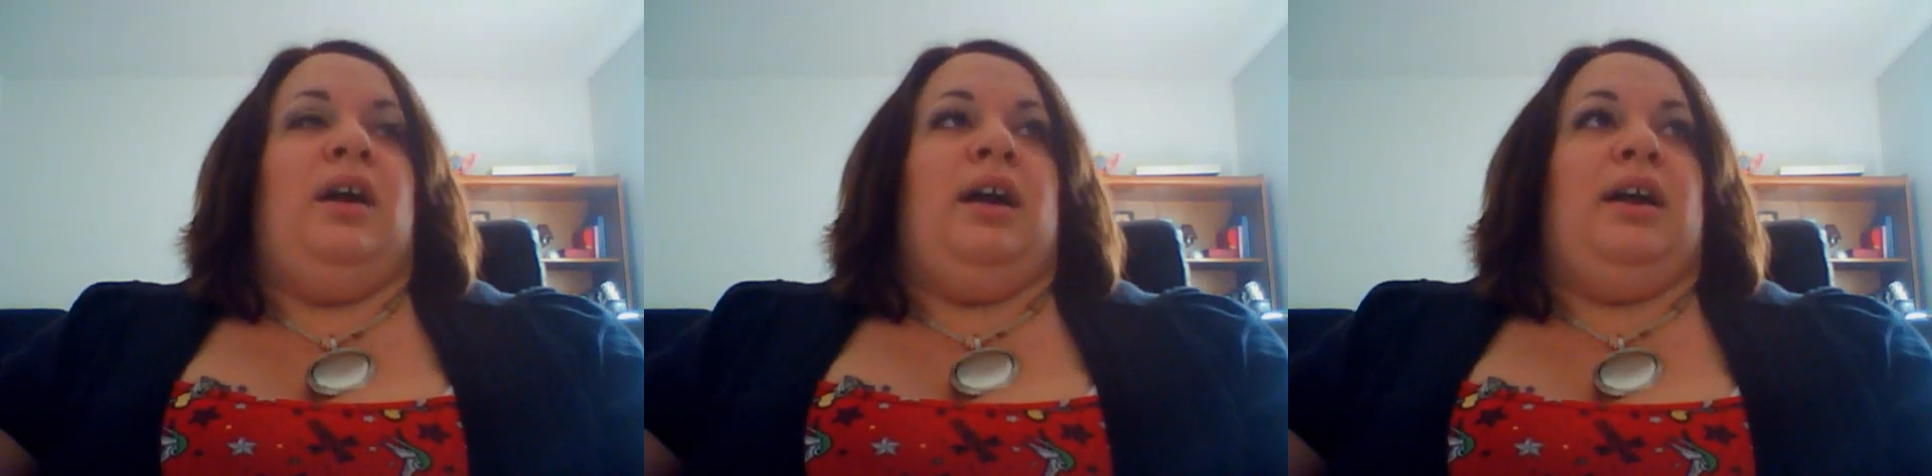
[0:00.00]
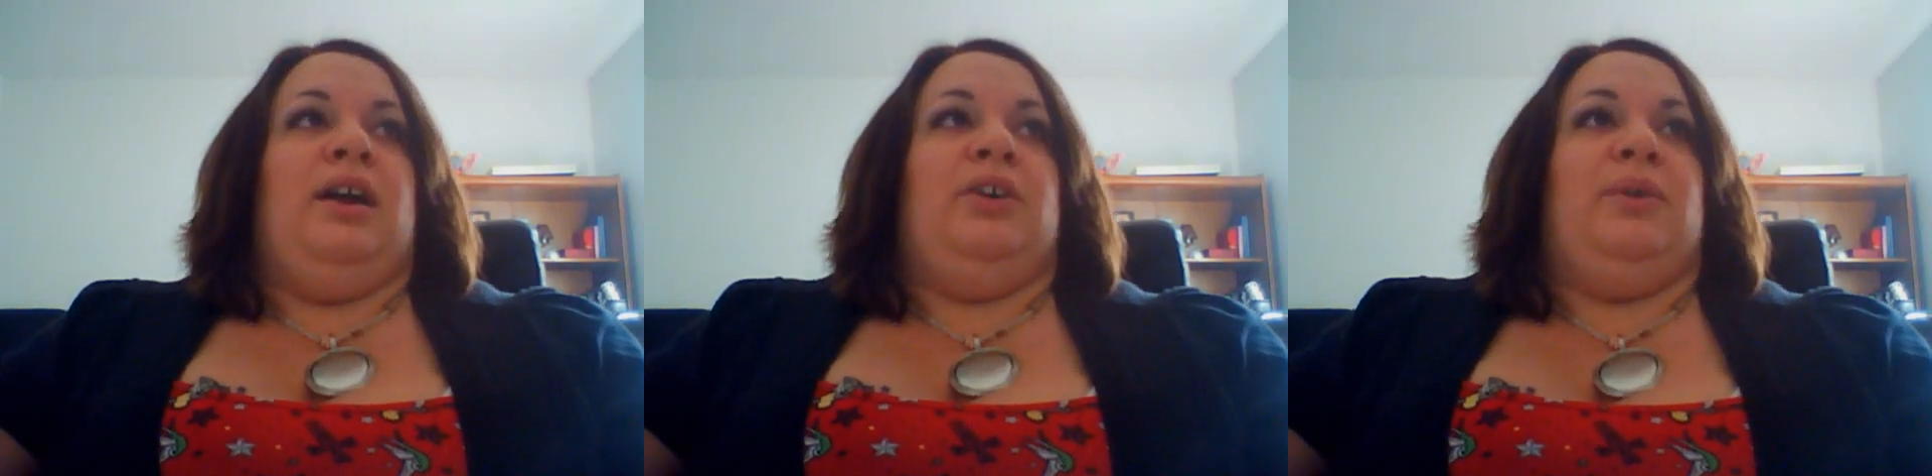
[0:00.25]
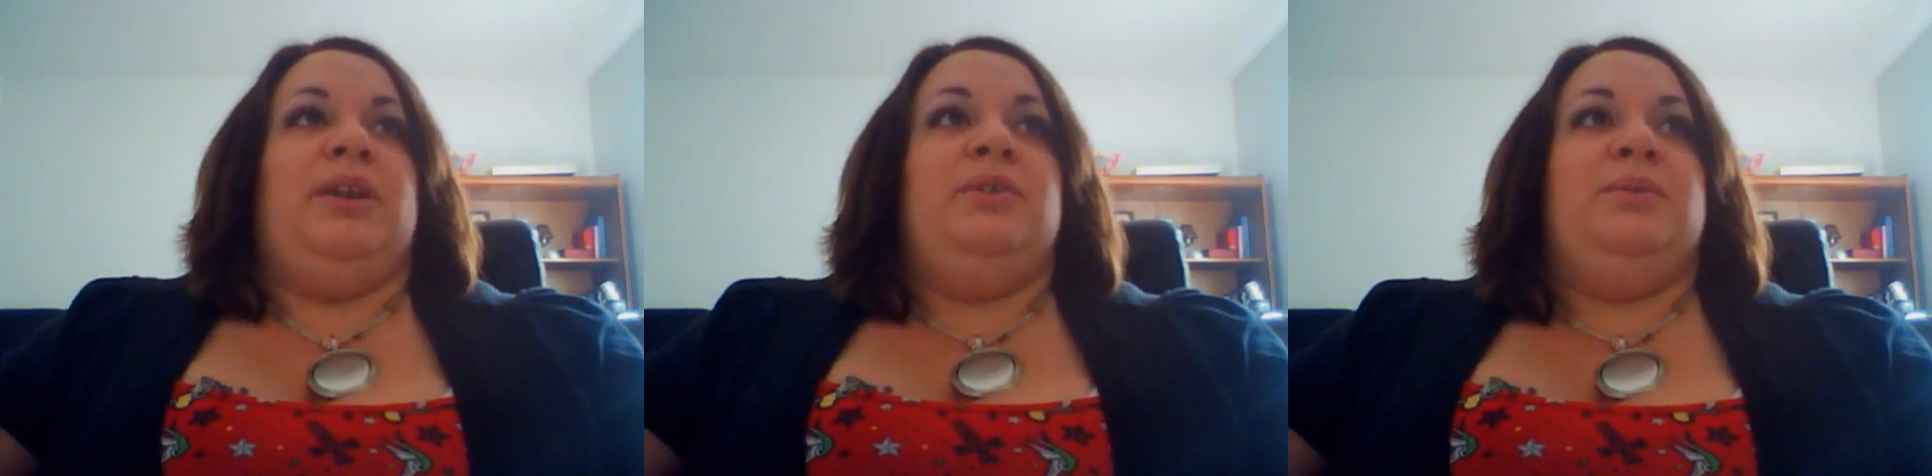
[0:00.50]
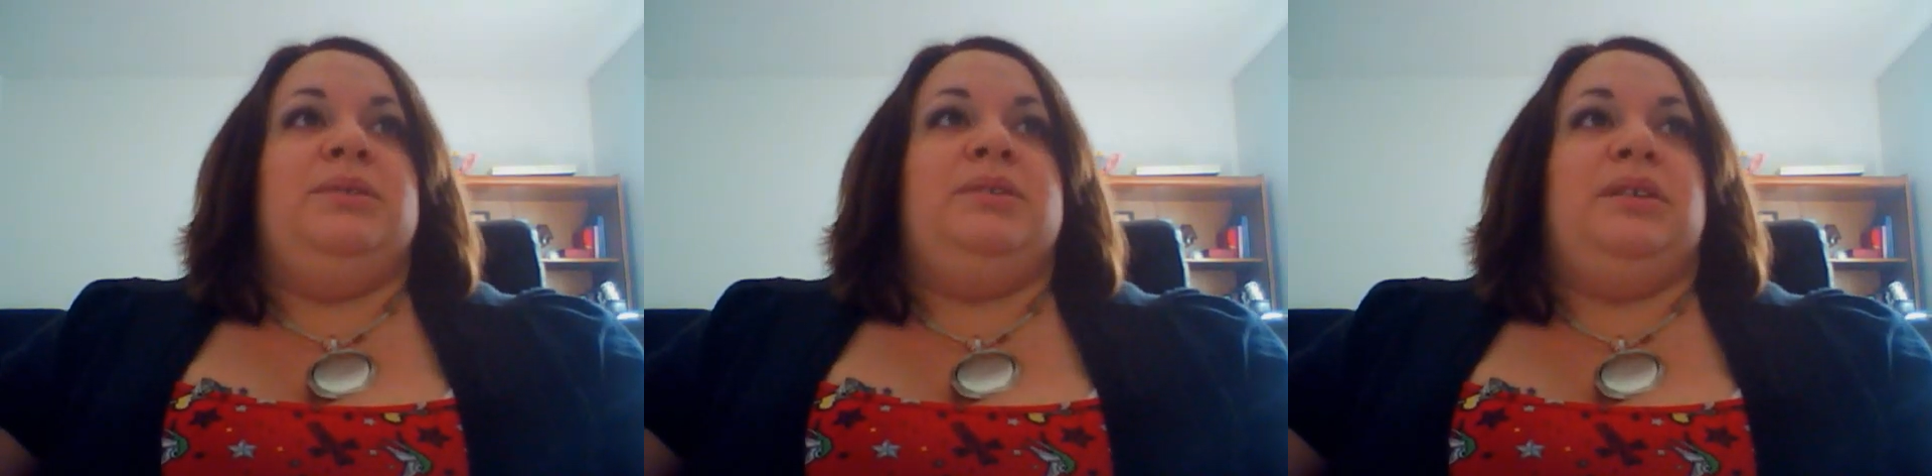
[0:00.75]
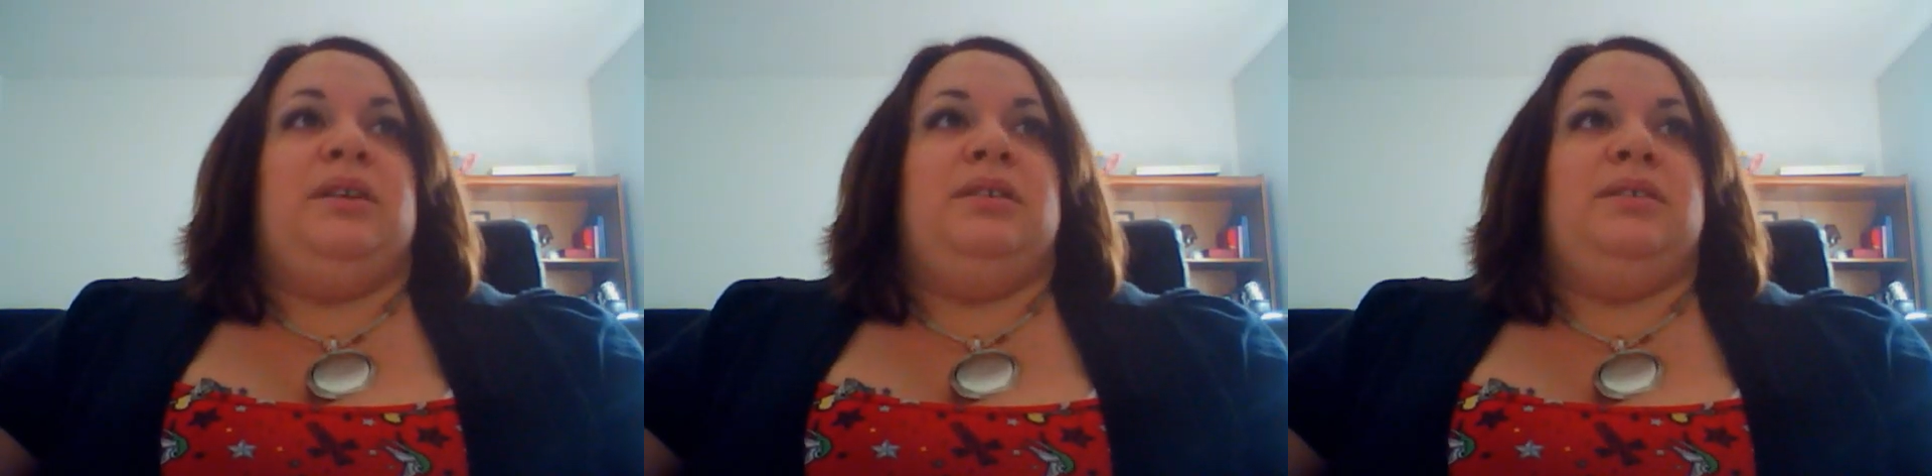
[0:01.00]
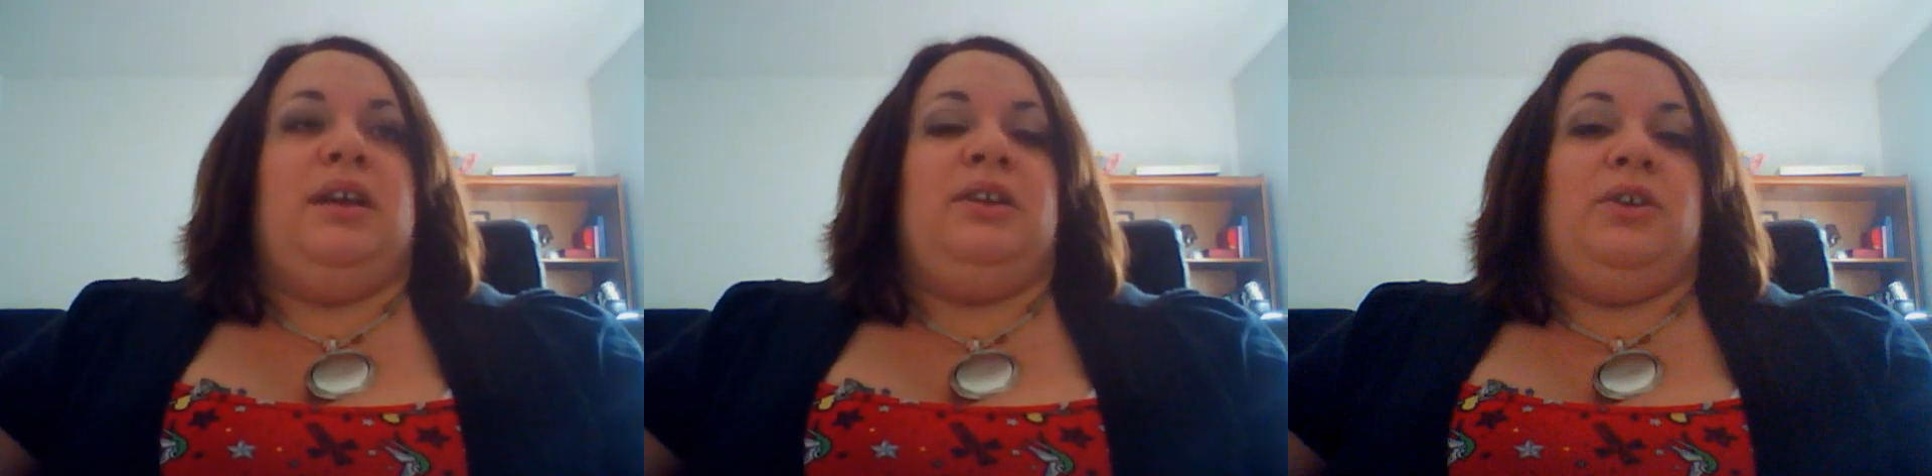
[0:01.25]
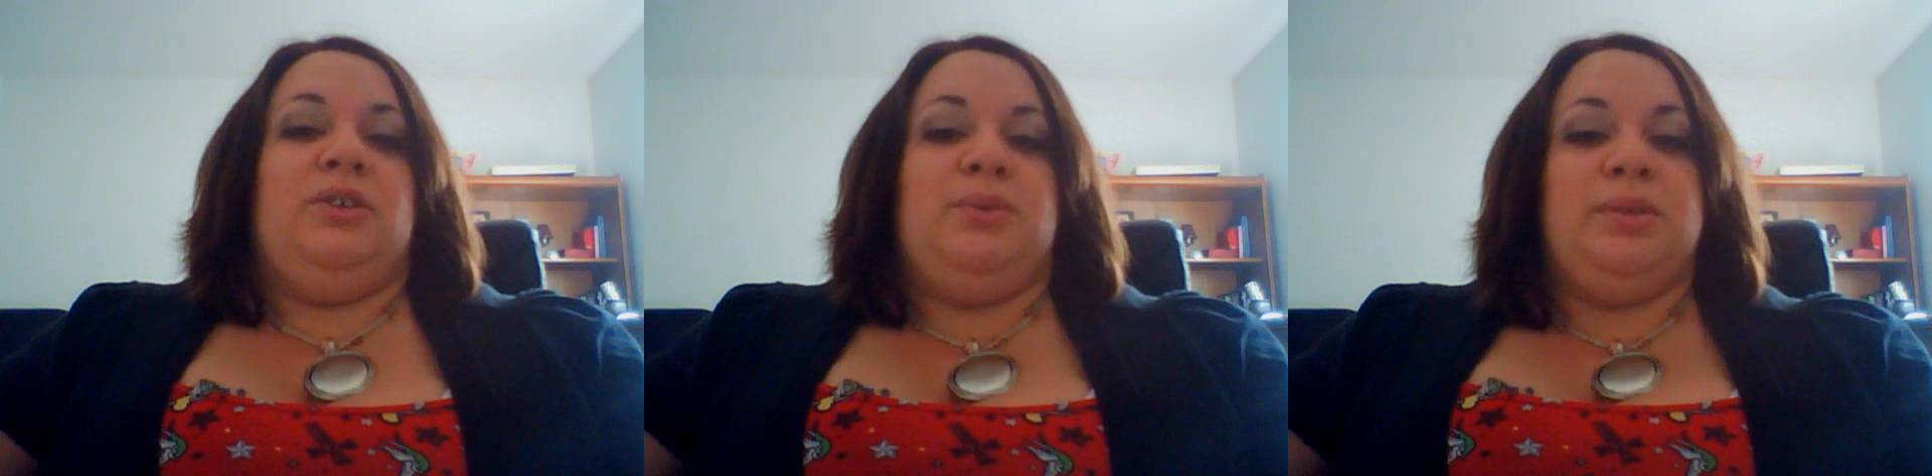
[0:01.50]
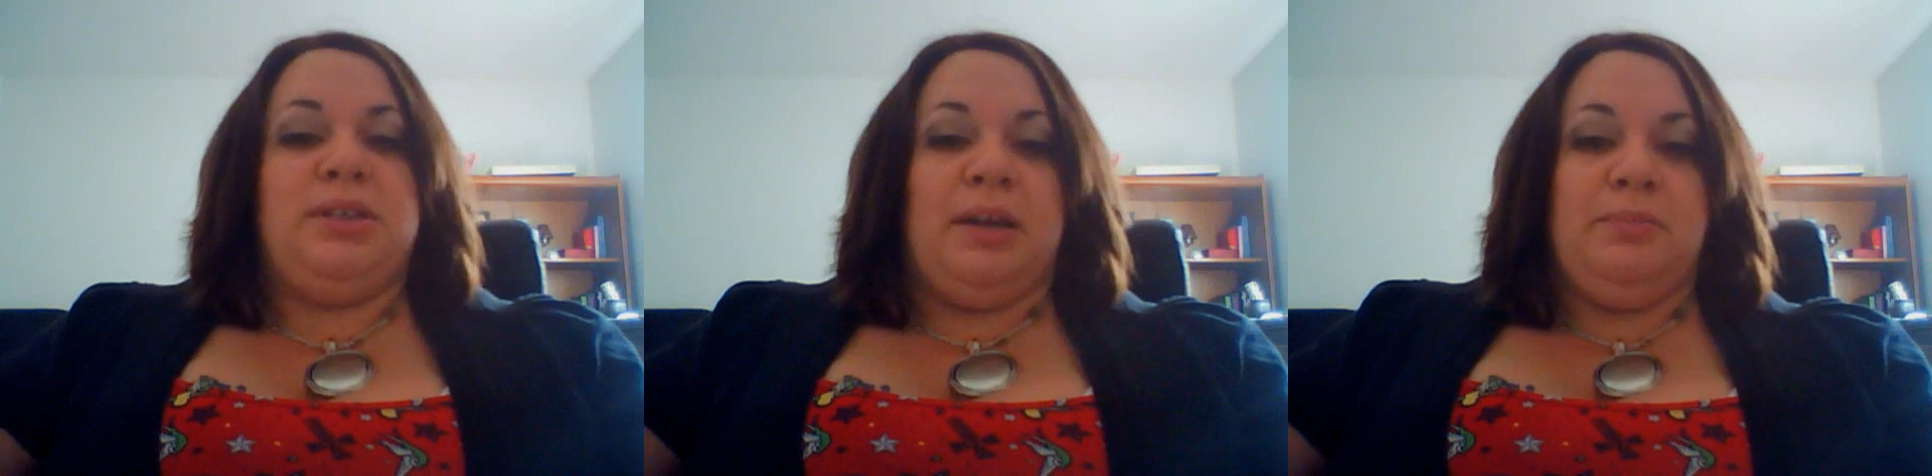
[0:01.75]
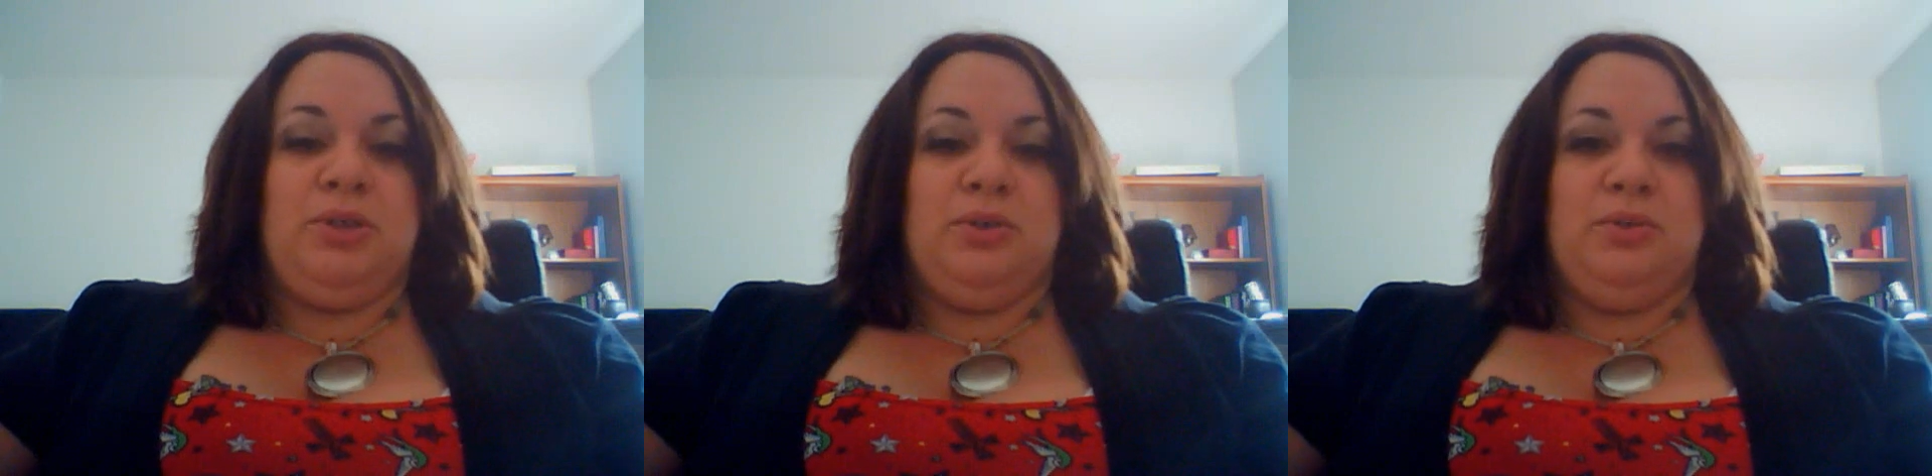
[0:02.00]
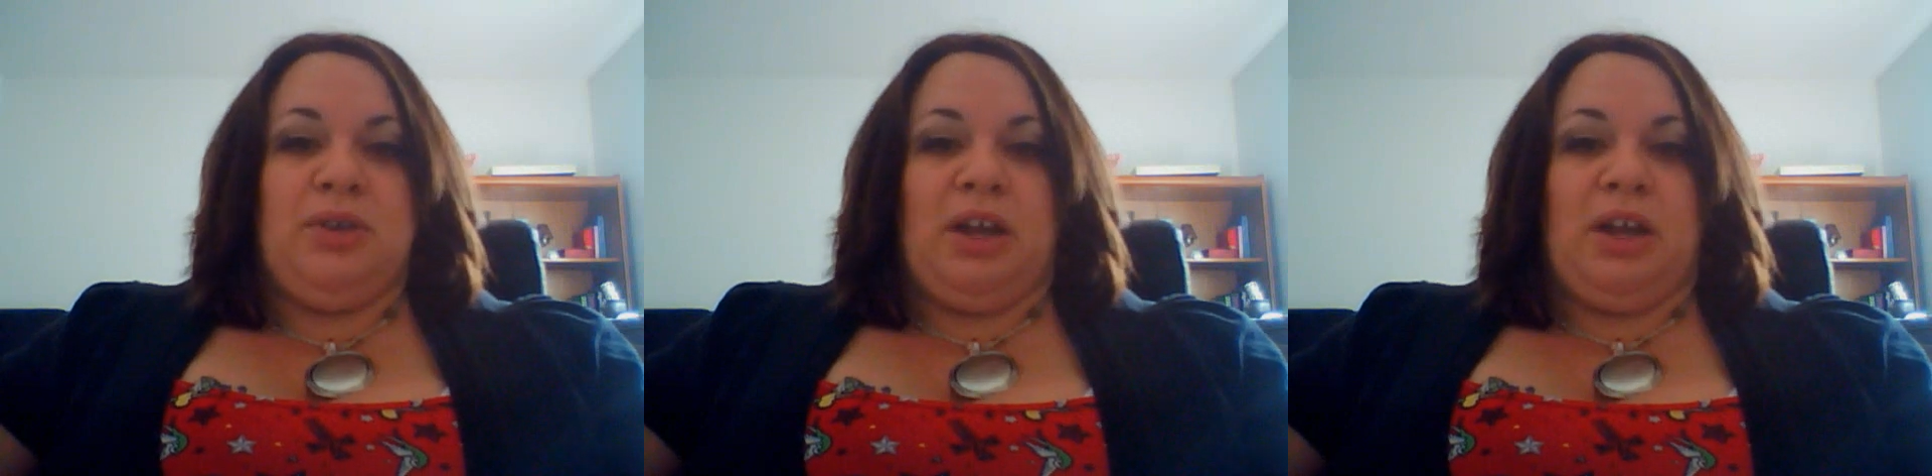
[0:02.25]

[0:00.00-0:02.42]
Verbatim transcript: I already was uh, diagnosed with type 2